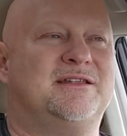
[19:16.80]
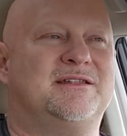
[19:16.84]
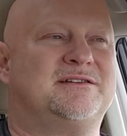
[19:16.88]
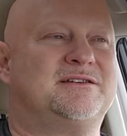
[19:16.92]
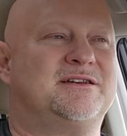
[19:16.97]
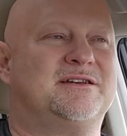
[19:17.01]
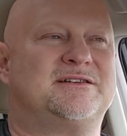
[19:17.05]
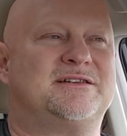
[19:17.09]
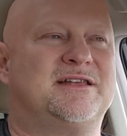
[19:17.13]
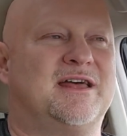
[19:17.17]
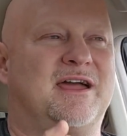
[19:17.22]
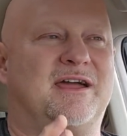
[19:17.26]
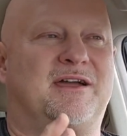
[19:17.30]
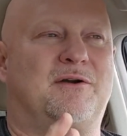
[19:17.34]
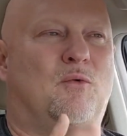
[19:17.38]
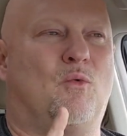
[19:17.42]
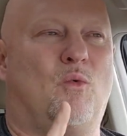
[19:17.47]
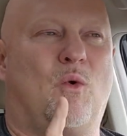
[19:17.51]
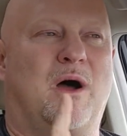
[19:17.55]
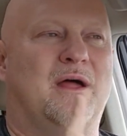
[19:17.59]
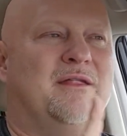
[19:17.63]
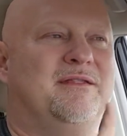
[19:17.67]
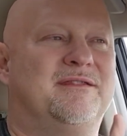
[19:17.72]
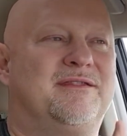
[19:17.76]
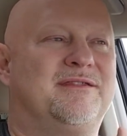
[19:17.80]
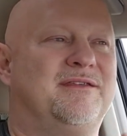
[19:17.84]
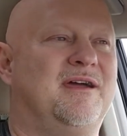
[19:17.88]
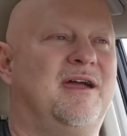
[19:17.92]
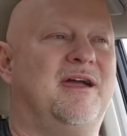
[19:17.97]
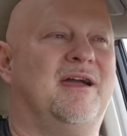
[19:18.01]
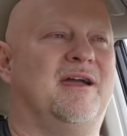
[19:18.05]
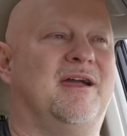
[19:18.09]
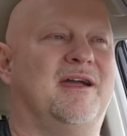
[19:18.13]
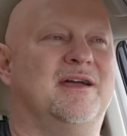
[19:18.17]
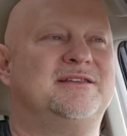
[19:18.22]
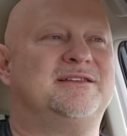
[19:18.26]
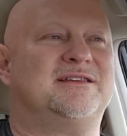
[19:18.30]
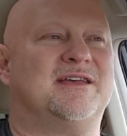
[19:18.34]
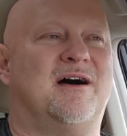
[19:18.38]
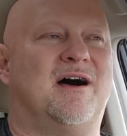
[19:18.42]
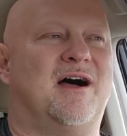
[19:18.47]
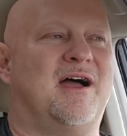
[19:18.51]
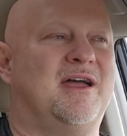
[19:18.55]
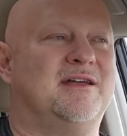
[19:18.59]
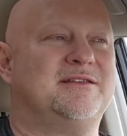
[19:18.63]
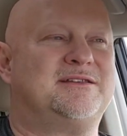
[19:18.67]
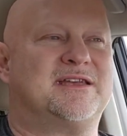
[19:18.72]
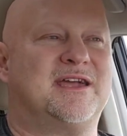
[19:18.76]
just like one thing. It's
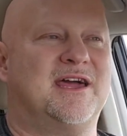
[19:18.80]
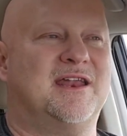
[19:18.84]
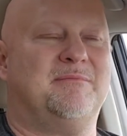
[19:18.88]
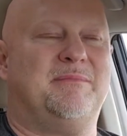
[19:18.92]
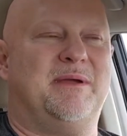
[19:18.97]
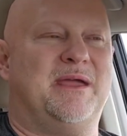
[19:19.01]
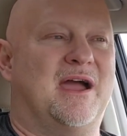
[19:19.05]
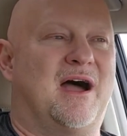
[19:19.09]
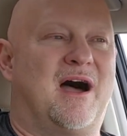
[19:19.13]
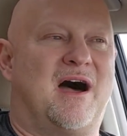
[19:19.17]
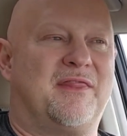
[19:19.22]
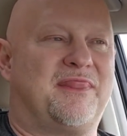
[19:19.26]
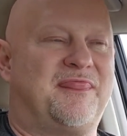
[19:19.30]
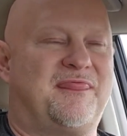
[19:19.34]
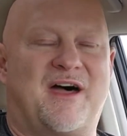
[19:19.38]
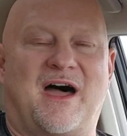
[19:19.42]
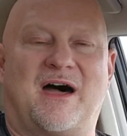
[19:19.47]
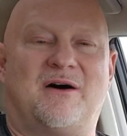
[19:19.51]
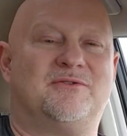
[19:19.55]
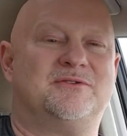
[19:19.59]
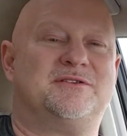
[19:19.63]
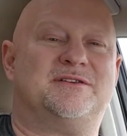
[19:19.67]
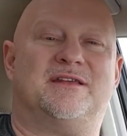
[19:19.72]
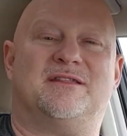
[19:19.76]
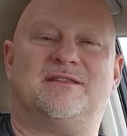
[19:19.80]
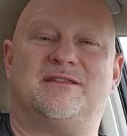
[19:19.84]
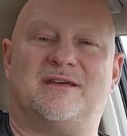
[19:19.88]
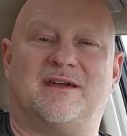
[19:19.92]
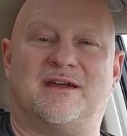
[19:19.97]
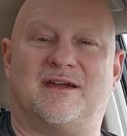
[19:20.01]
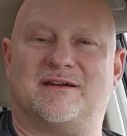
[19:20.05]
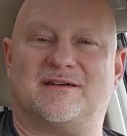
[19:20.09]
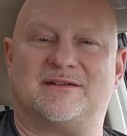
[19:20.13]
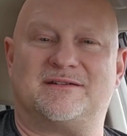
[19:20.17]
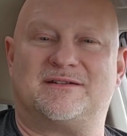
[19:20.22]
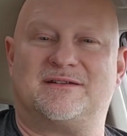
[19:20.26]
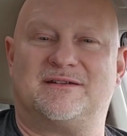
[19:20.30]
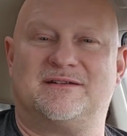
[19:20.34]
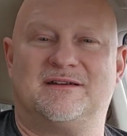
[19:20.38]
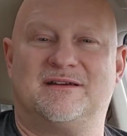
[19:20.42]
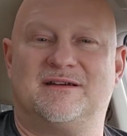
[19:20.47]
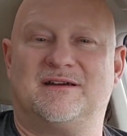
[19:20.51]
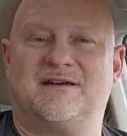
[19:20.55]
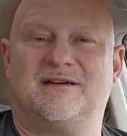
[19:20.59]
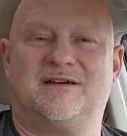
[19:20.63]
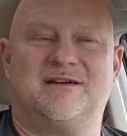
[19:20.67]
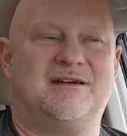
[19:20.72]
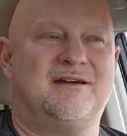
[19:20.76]
going to be 1,000 things,
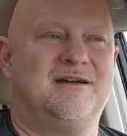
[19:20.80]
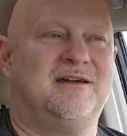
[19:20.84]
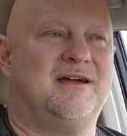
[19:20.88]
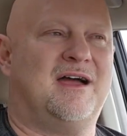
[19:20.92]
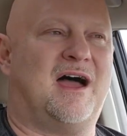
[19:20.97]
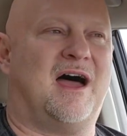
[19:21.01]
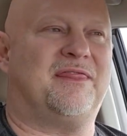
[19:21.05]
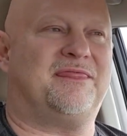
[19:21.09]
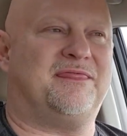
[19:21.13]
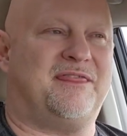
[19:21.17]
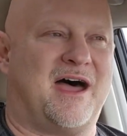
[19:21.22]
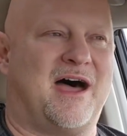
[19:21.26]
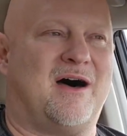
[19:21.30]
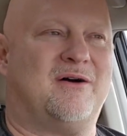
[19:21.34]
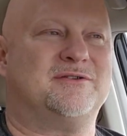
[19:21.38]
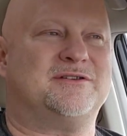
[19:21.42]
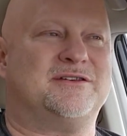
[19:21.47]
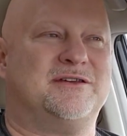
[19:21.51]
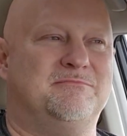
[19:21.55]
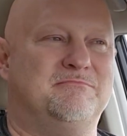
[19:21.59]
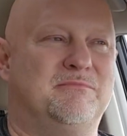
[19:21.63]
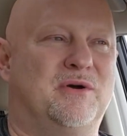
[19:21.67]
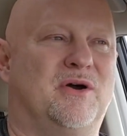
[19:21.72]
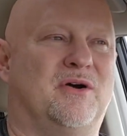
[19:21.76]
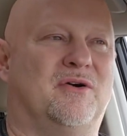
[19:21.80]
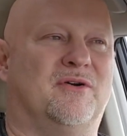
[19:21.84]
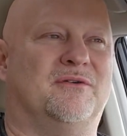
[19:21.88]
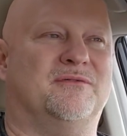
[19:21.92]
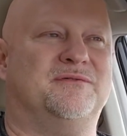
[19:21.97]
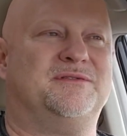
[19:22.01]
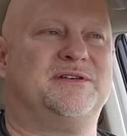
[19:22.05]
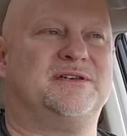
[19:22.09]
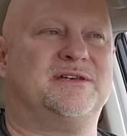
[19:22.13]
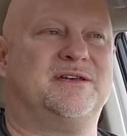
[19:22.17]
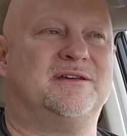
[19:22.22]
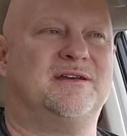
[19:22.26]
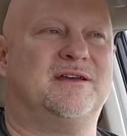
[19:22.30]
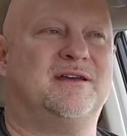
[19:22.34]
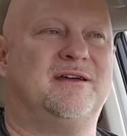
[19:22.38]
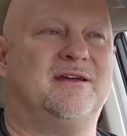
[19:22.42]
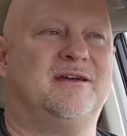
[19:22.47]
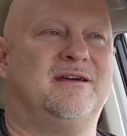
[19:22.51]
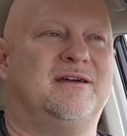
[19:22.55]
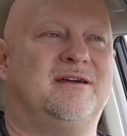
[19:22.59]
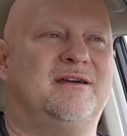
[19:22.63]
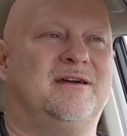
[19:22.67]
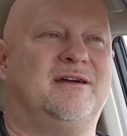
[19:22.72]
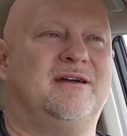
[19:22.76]
1,000 moves.
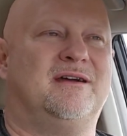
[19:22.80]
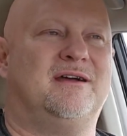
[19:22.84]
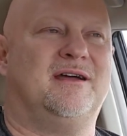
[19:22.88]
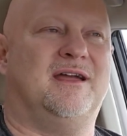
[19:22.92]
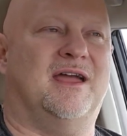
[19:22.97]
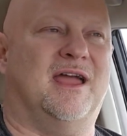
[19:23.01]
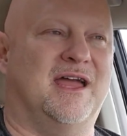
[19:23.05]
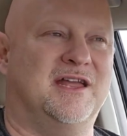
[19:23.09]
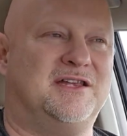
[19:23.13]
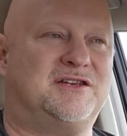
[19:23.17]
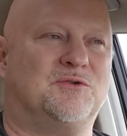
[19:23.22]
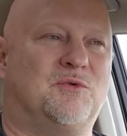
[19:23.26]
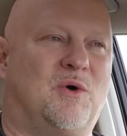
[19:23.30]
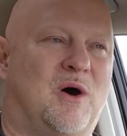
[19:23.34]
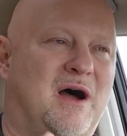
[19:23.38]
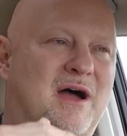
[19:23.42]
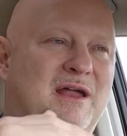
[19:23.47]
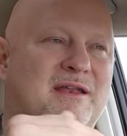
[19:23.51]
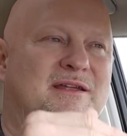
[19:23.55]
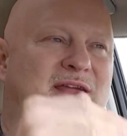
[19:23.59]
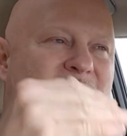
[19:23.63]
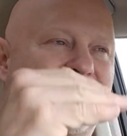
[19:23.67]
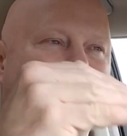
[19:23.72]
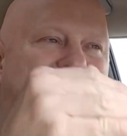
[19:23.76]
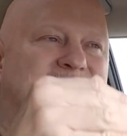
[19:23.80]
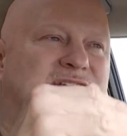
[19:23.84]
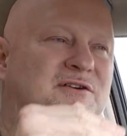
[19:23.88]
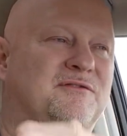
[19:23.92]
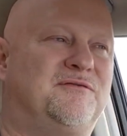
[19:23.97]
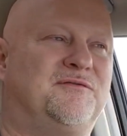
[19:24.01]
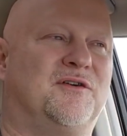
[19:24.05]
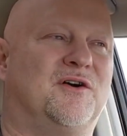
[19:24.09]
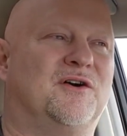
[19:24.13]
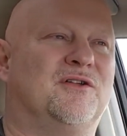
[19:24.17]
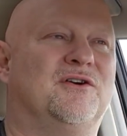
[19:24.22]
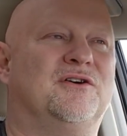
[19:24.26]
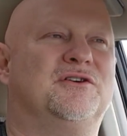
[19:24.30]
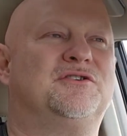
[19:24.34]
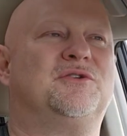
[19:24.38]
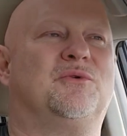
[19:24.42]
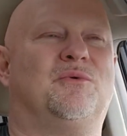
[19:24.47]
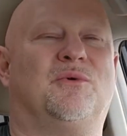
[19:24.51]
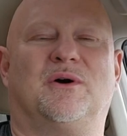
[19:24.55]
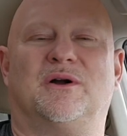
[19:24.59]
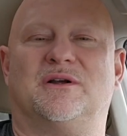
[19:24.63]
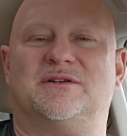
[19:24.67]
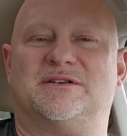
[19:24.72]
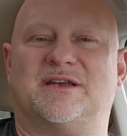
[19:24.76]
Each one gets you further
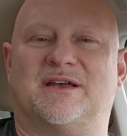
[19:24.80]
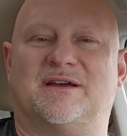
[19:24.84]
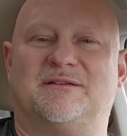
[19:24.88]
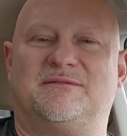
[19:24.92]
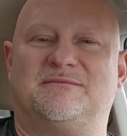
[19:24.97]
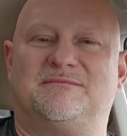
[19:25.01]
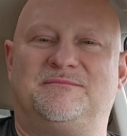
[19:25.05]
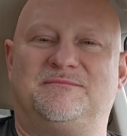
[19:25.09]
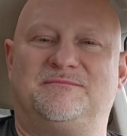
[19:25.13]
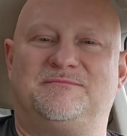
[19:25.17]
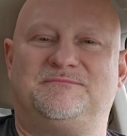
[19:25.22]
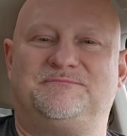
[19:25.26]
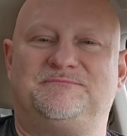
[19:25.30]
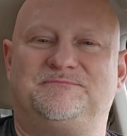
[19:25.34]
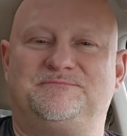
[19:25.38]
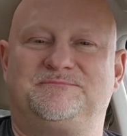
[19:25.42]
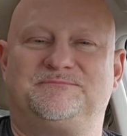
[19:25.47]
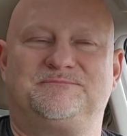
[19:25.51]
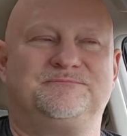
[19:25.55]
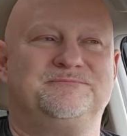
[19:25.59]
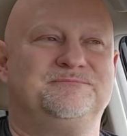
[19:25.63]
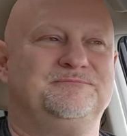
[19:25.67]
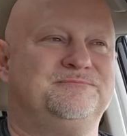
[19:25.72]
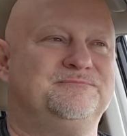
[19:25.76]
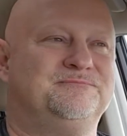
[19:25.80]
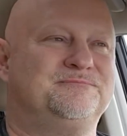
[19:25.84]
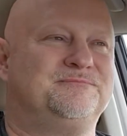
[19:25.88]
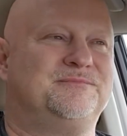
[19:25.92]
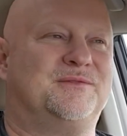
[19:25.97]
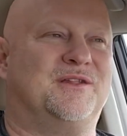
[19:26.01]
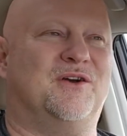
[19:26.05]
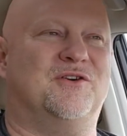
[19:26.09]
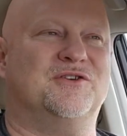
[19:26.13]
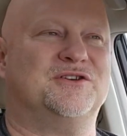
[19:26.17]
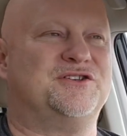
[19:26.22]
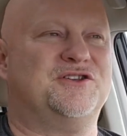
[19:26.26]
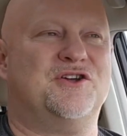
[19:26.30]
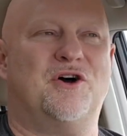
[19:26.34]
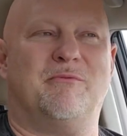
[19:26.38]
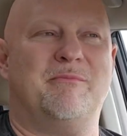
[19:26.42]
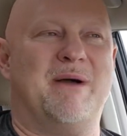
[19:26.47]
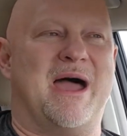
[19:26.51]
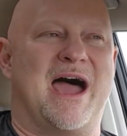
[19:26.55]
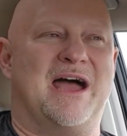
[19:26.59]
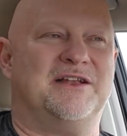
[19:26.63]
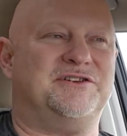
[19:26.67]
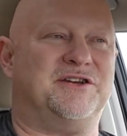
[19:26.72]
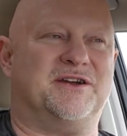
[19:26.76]
towards it. There's no
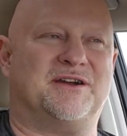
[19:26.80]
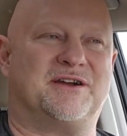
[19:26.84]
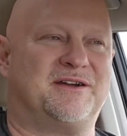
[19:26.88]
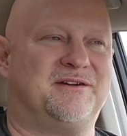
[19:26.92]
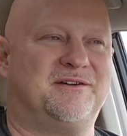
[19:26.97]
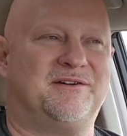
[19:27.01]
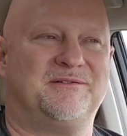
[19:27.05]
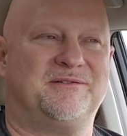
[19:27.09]
magic